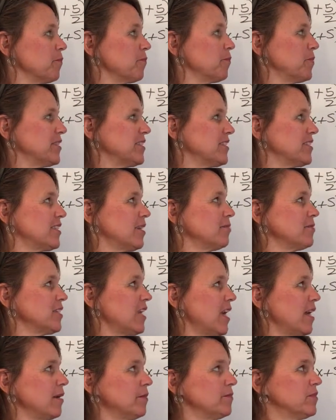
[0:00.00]
But
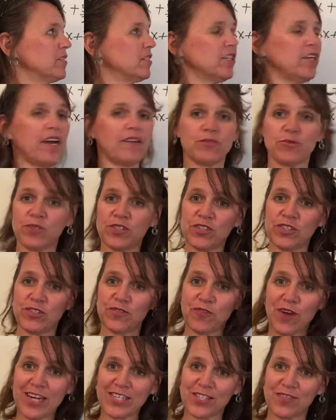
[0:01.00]
sometimes you have to reduce the
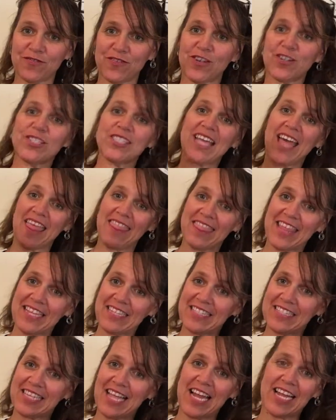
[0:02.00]
fraction first and
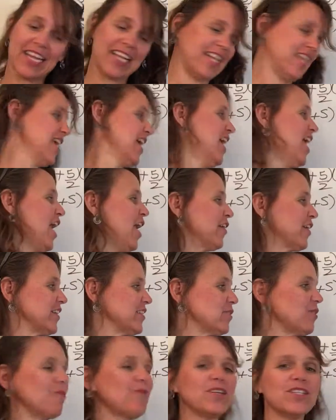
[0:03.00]
then slide it.
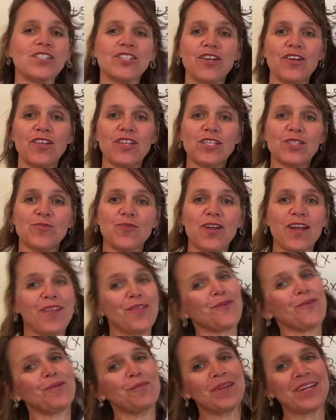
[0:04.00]
Okay, so I want to show you this one
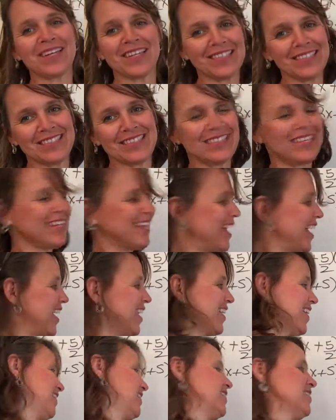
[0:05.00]
other one because,
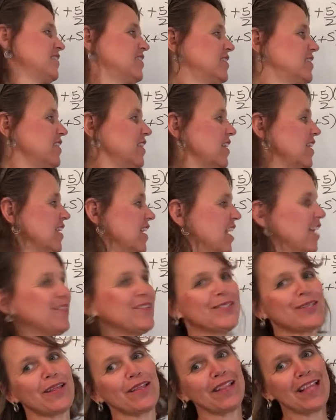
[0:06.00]
again, this, if
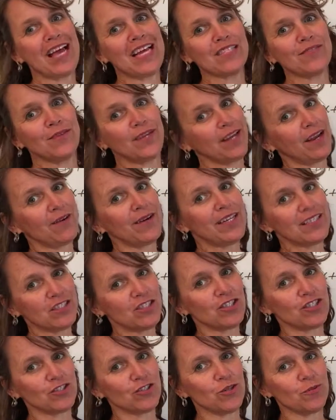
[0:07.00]
you saw the last video,
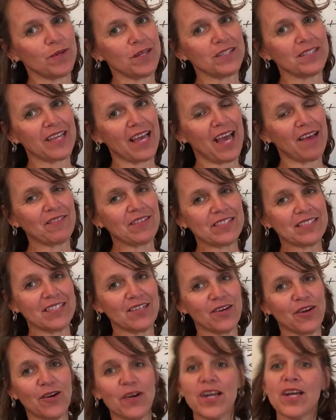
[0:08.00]
it's just stupid to have the
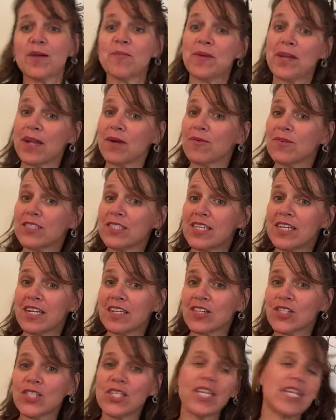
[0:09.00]
0 here, but I want you to
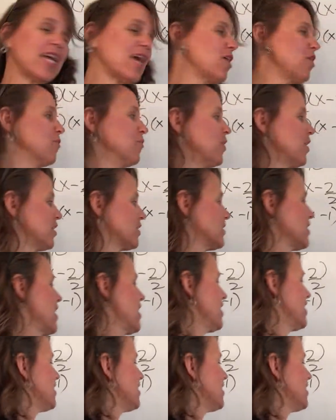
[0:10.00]
understand how it works.